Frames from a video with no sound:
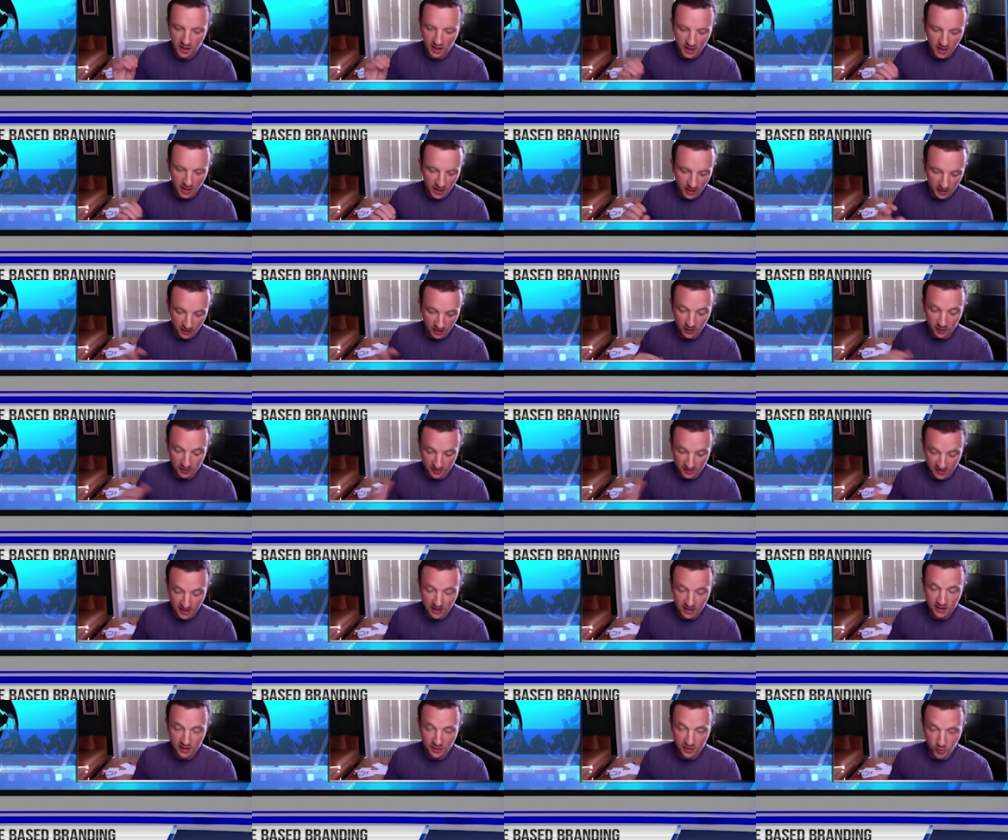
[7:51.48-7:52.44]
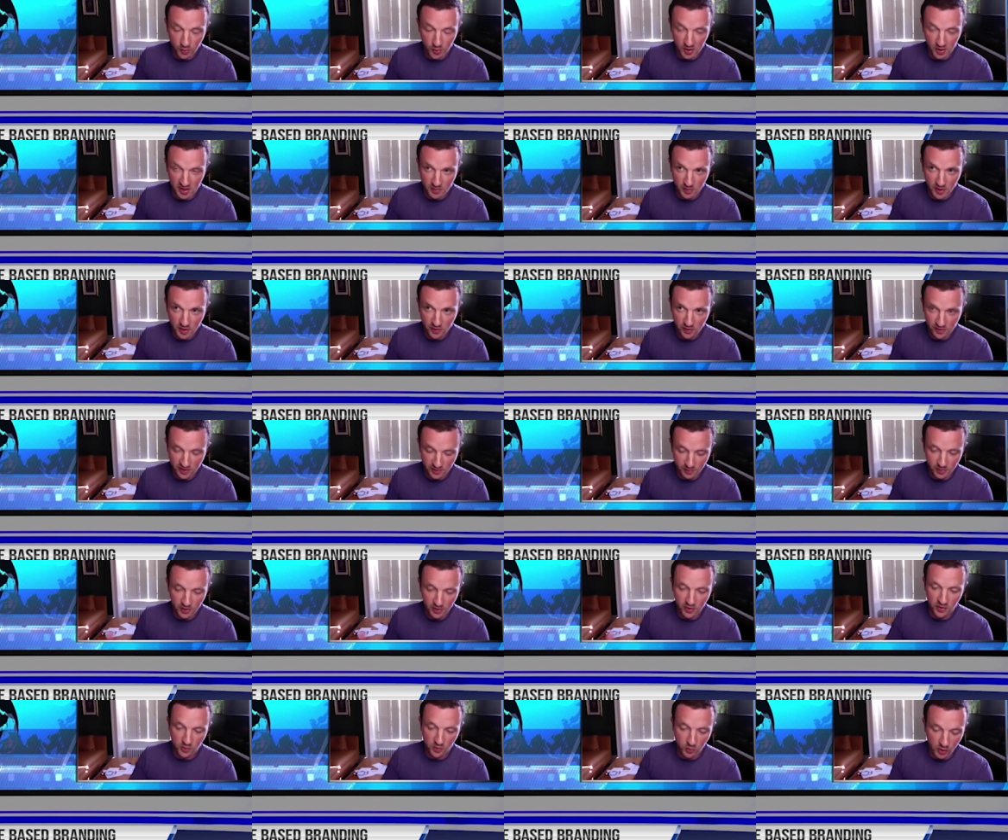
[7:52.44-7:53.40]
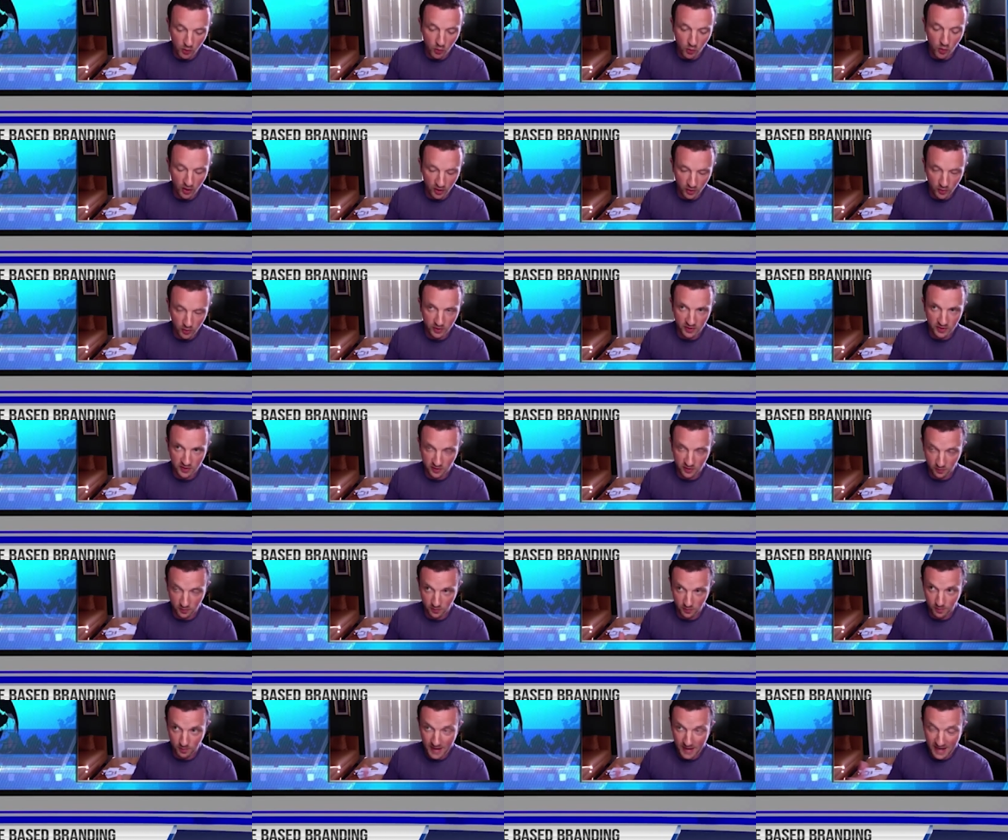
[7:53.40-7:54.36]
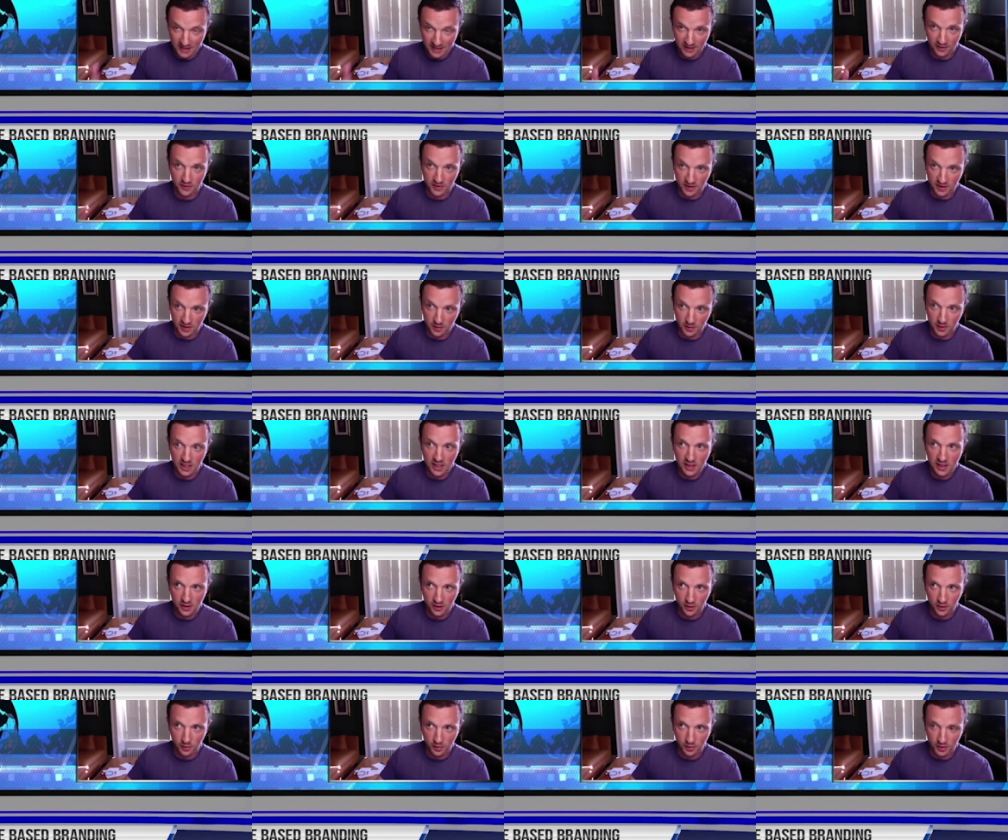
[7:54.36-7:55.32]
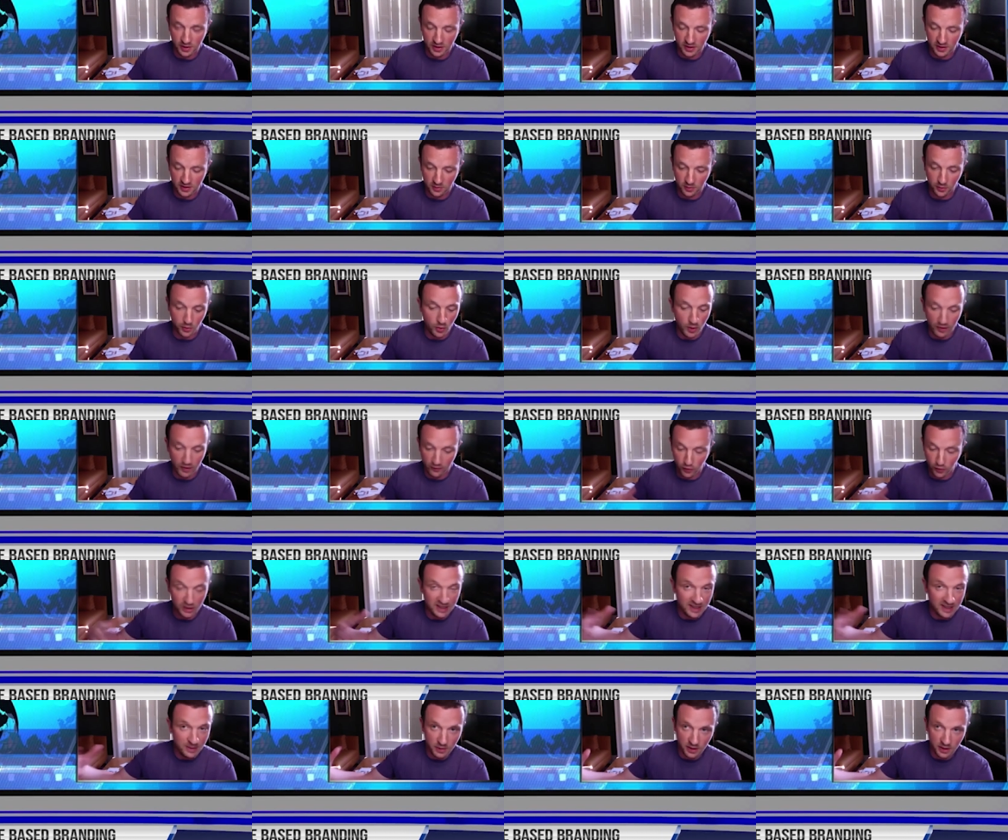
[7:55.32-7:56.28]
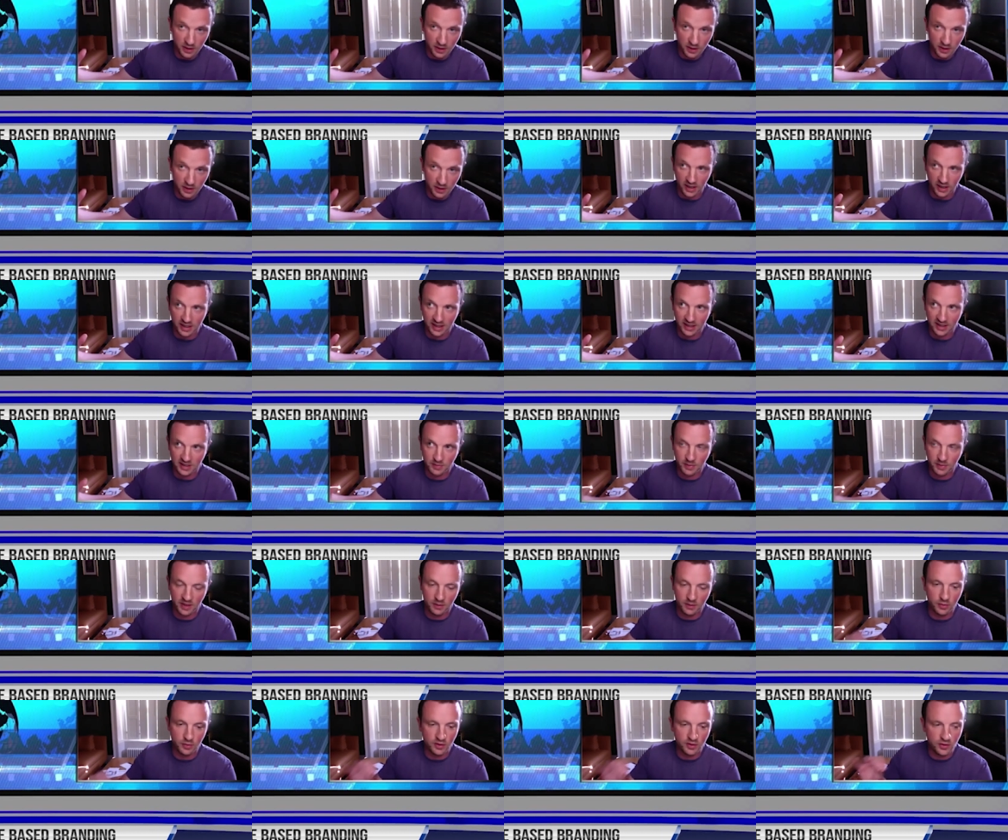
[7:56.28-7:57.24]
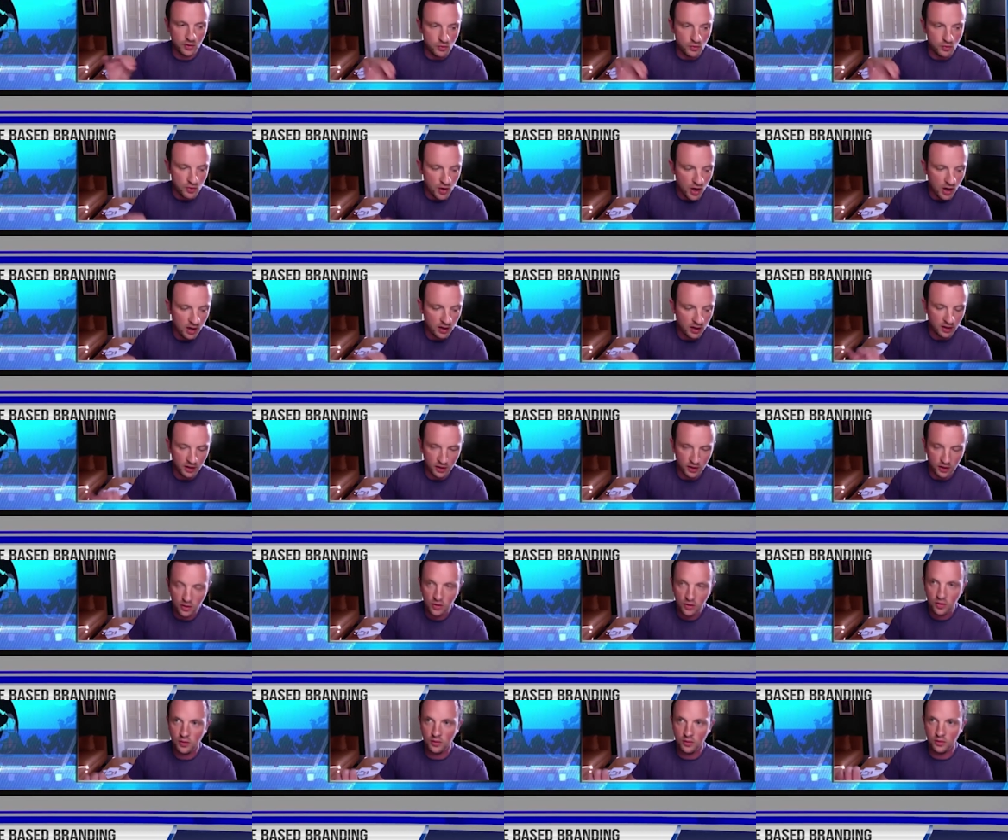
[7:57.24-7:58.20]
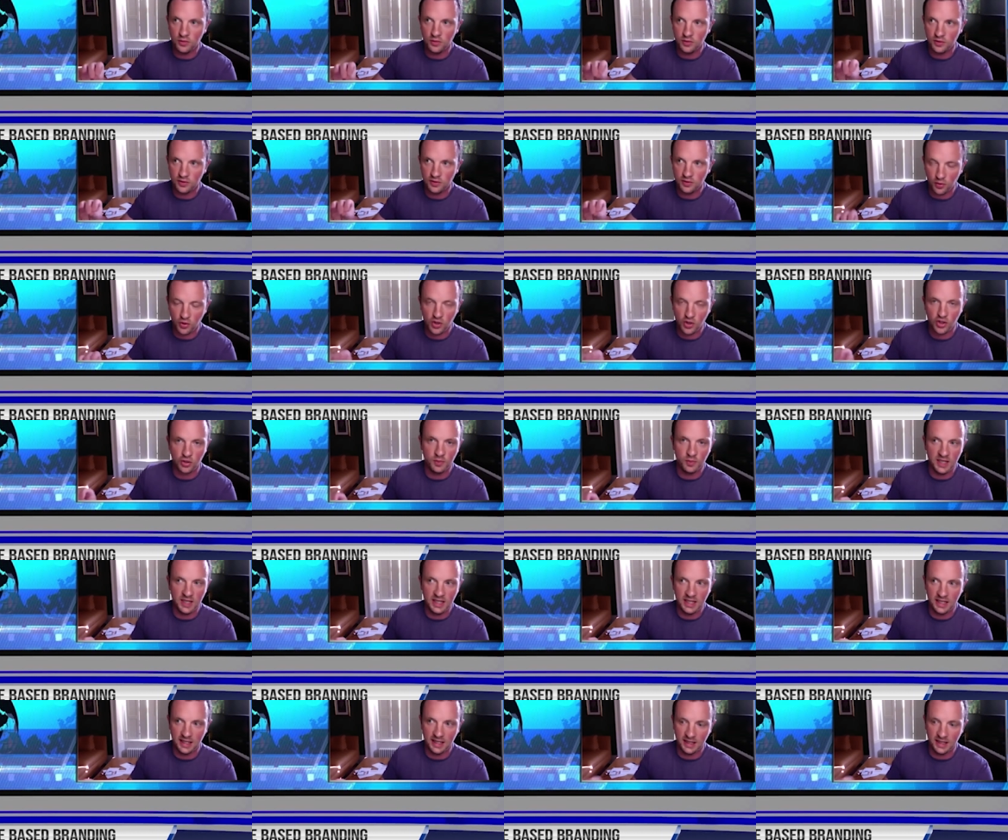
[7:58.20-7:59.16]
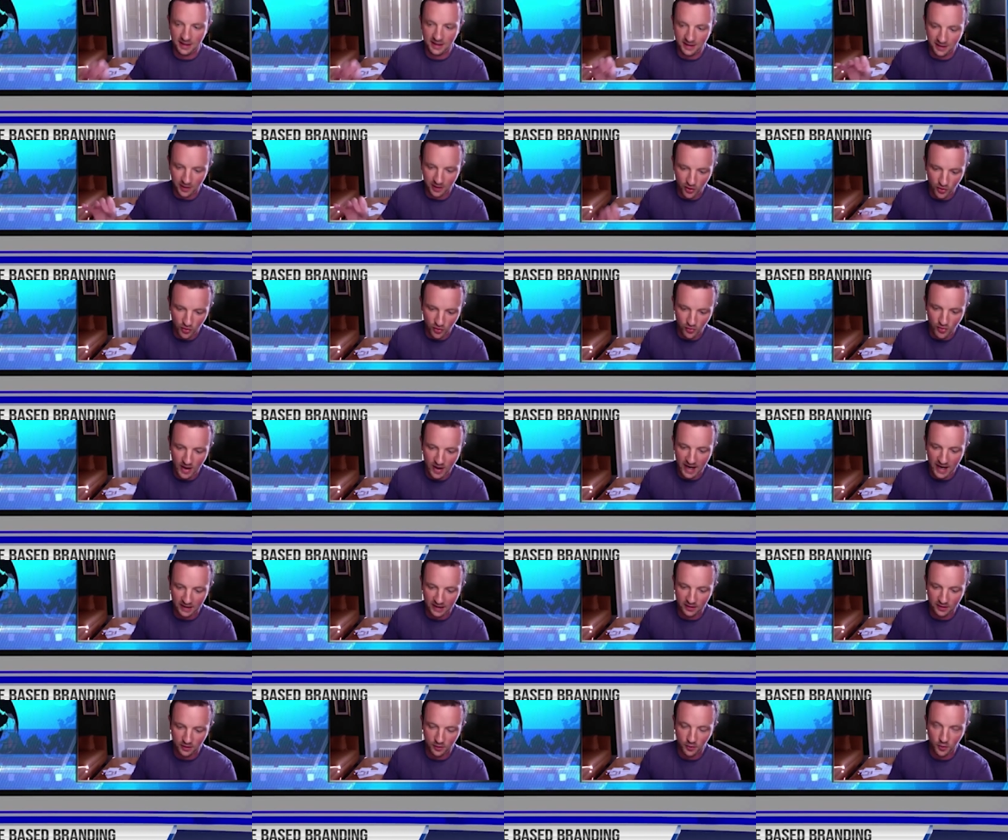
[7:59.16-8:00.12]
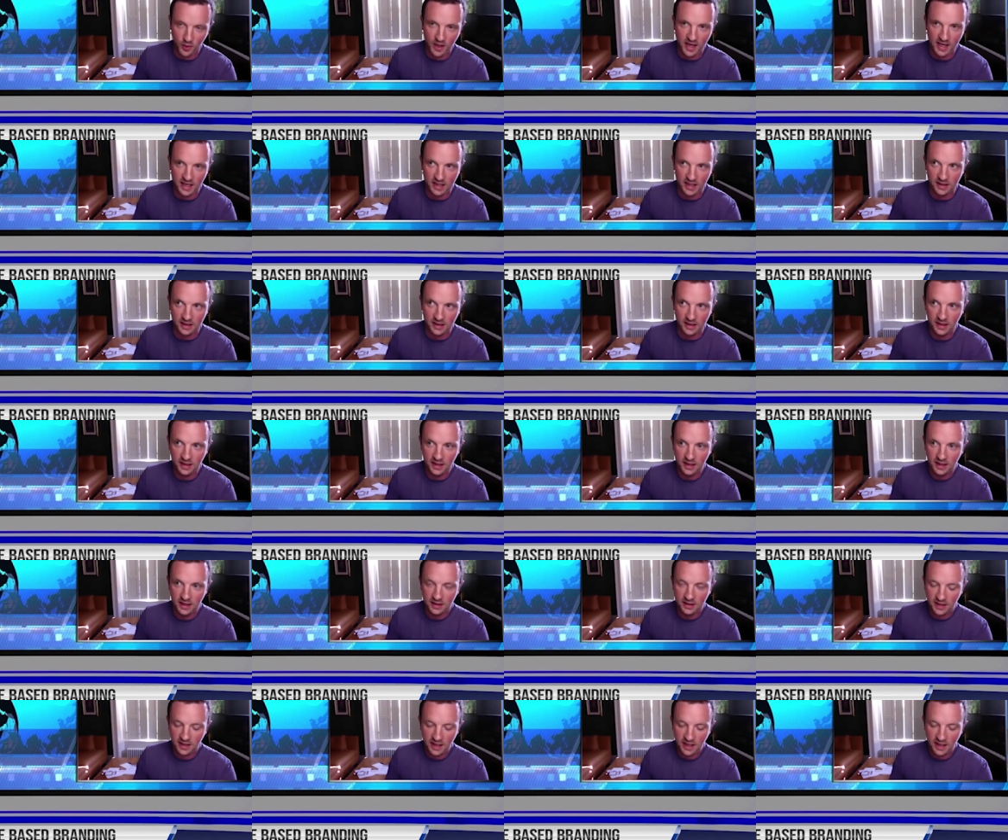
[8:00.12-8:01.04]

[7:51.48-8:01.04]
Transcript: and I'll say this from experience, because we work with some massive CBD companies who have unlimited marketing spend, but do not use social media in the correct way. They